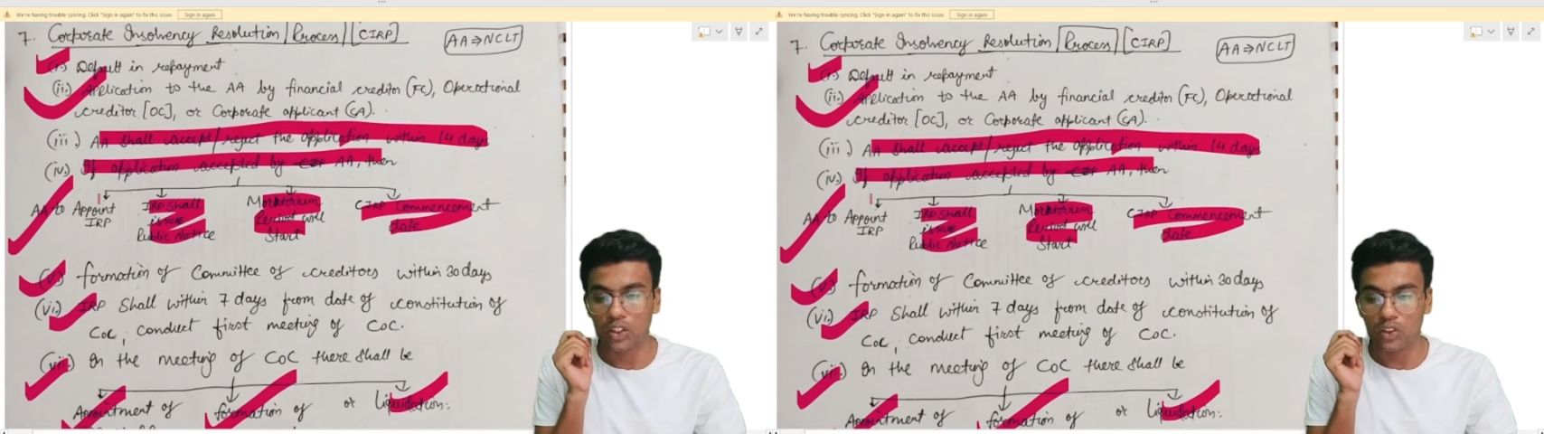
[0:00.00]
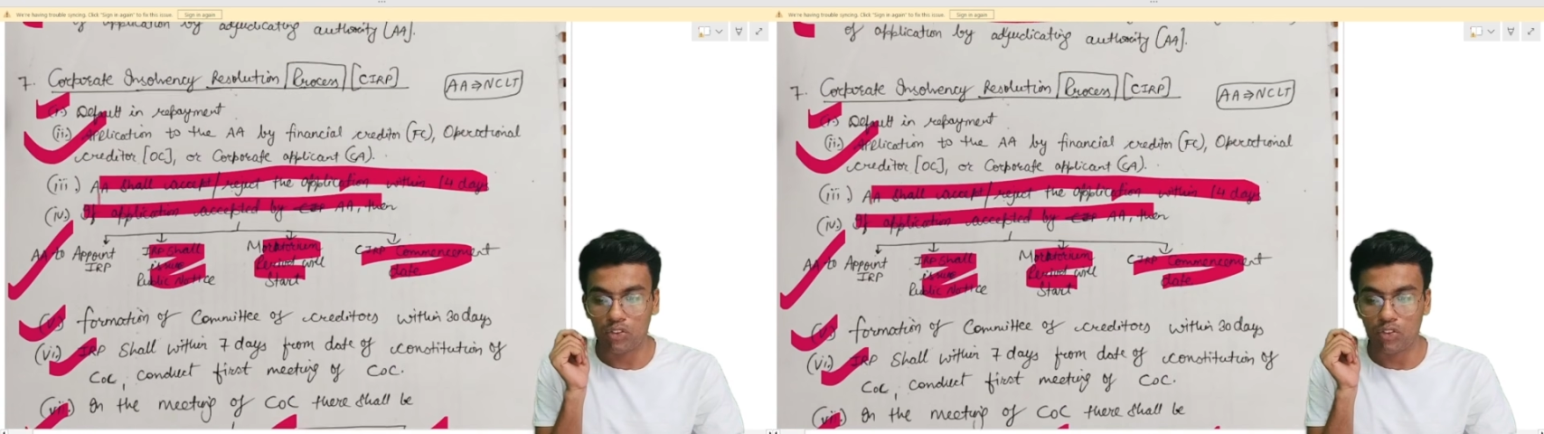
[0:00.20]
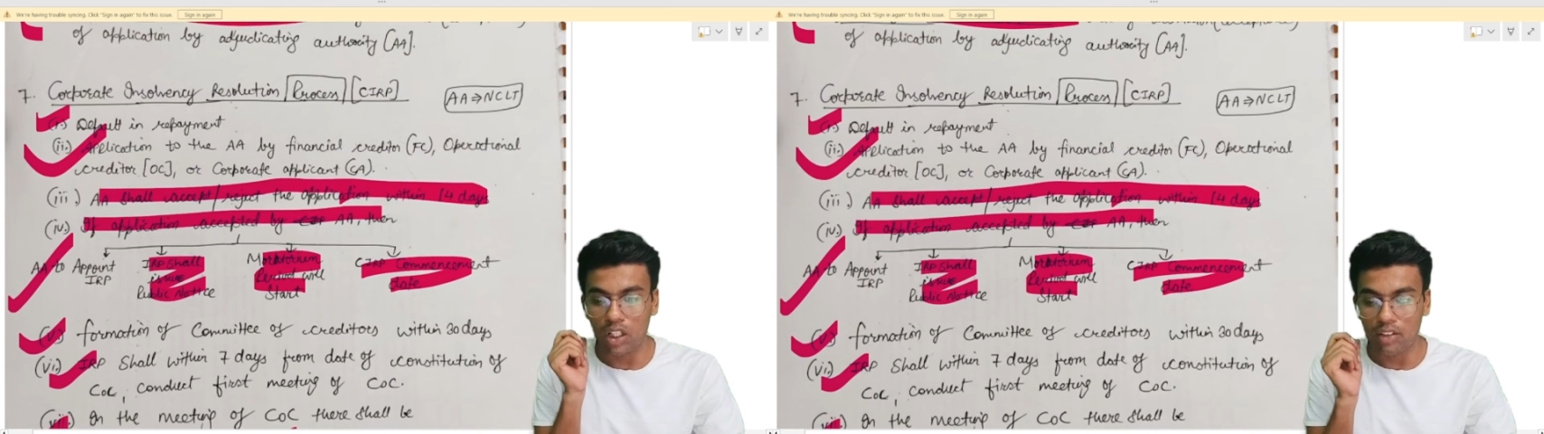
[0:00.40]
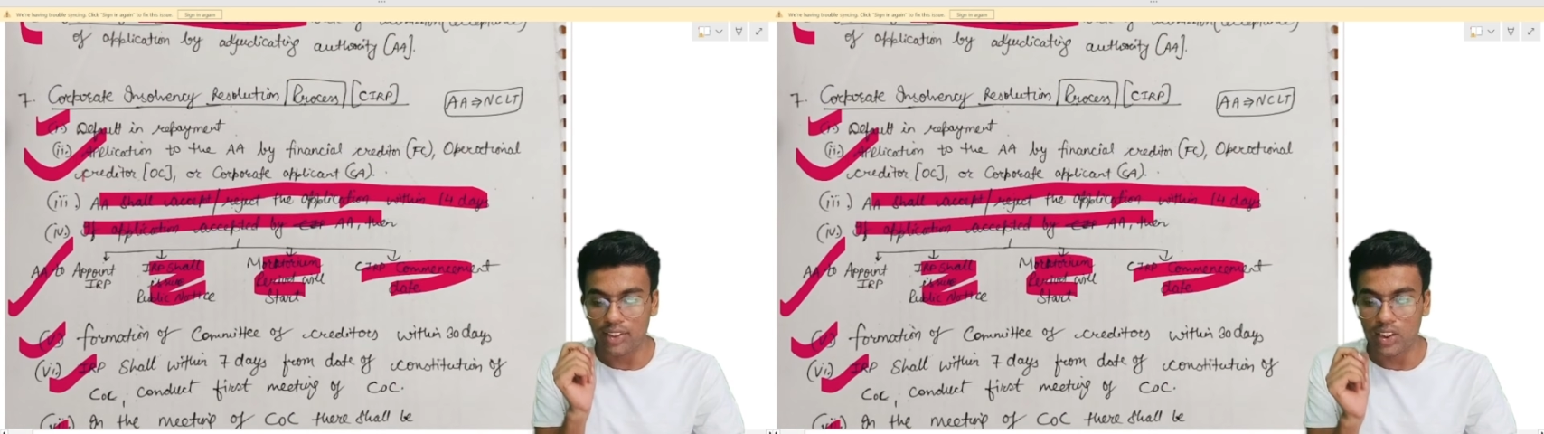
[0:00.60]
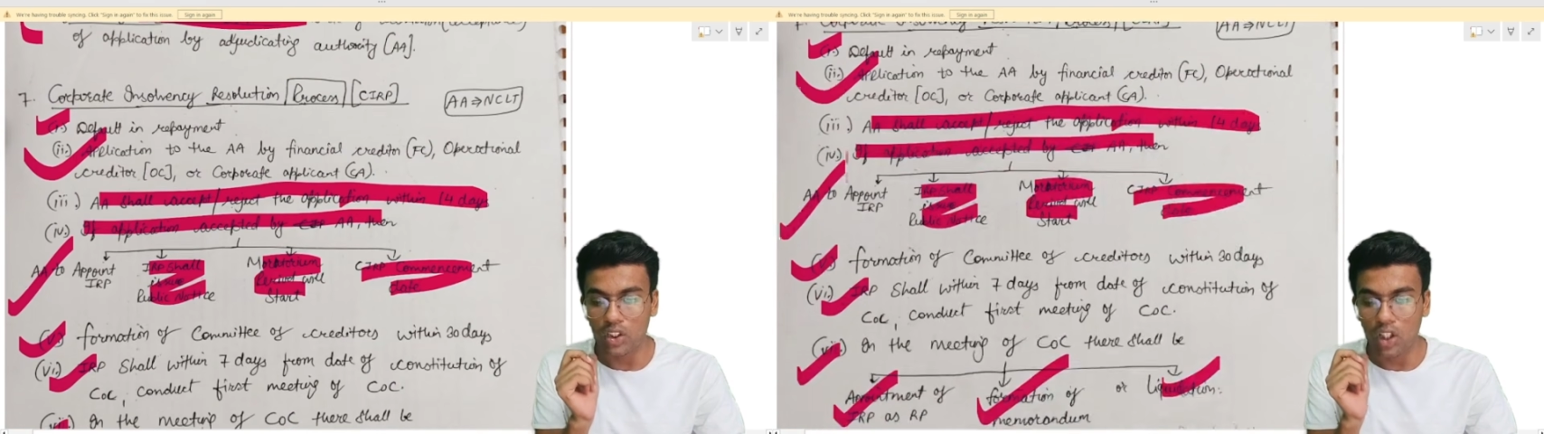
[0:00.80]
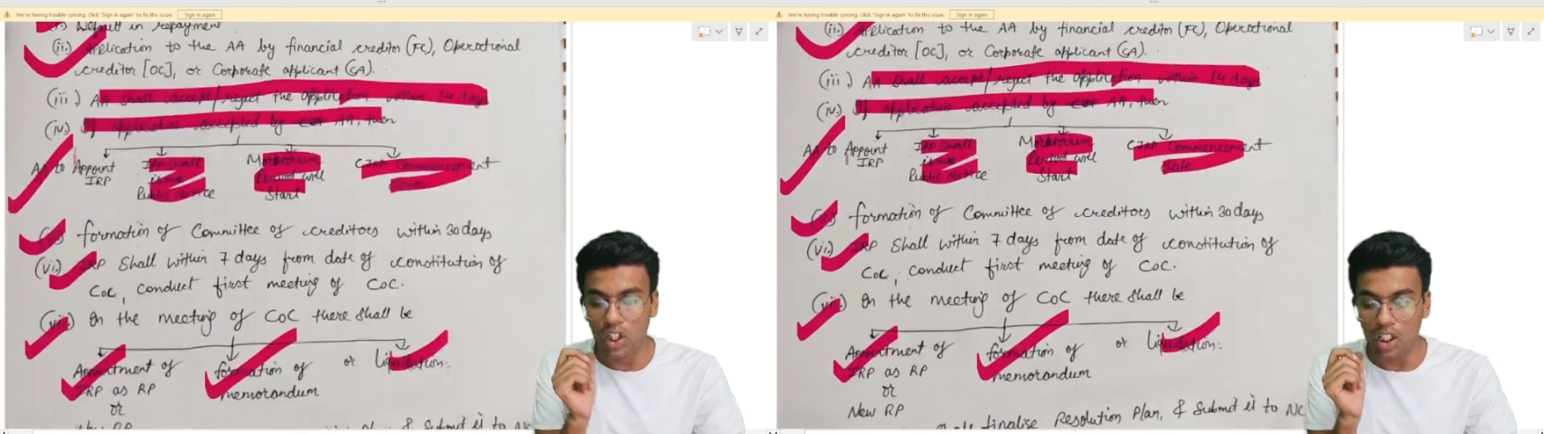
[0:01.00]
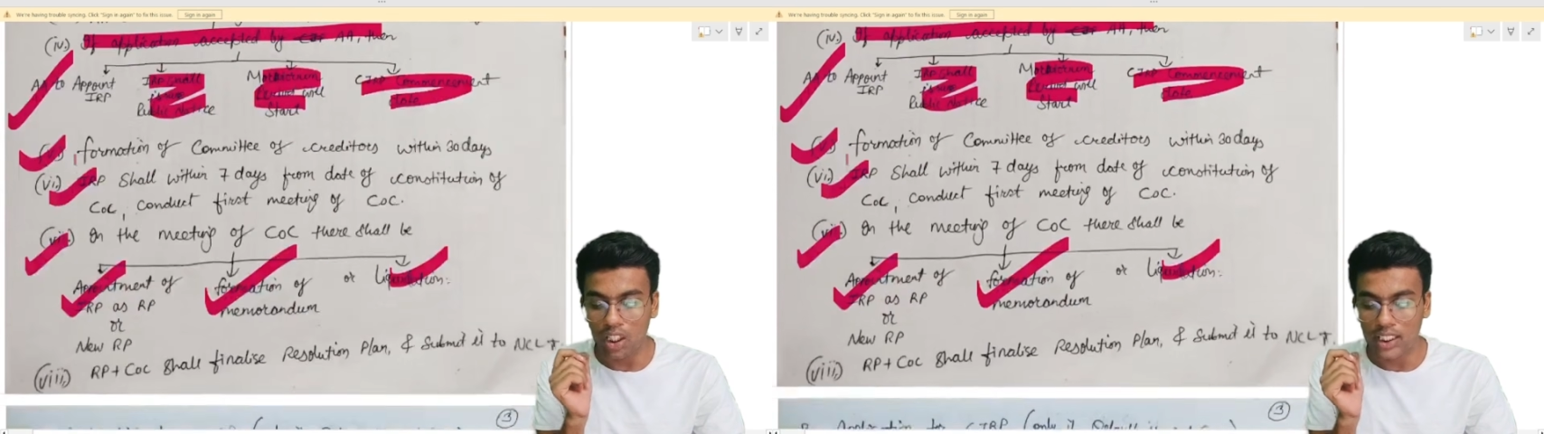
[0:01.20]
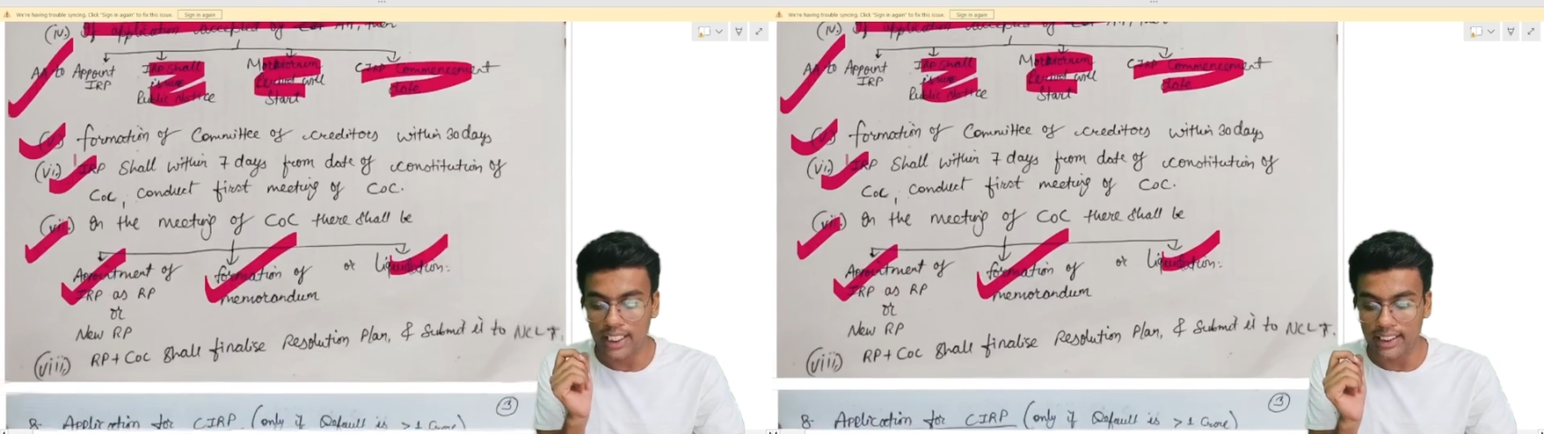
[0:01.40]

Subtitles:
So what we saw, all these